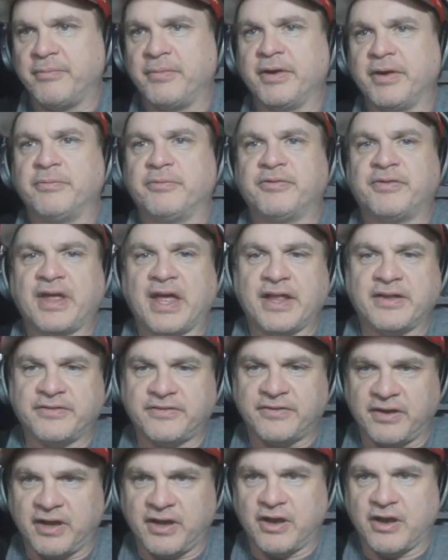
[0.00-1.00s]
He stands
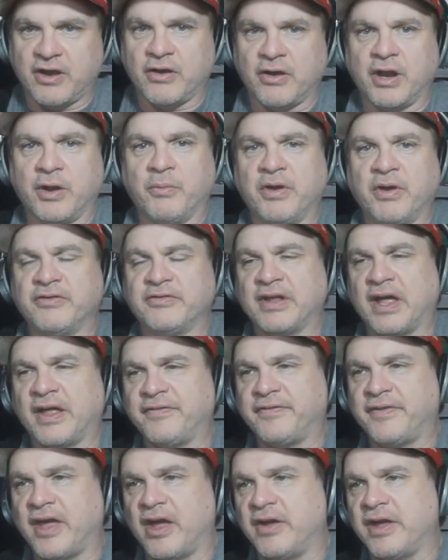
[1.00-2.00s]
here, and when he's not
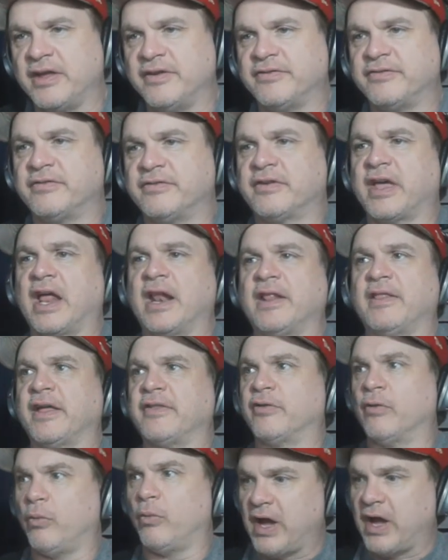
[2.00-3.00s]
there, he's kind of like
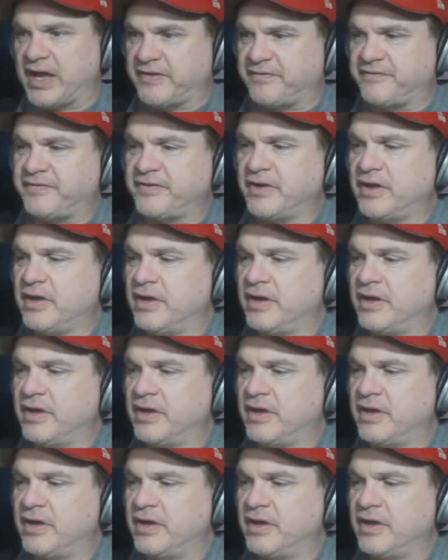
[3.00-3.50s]
the wife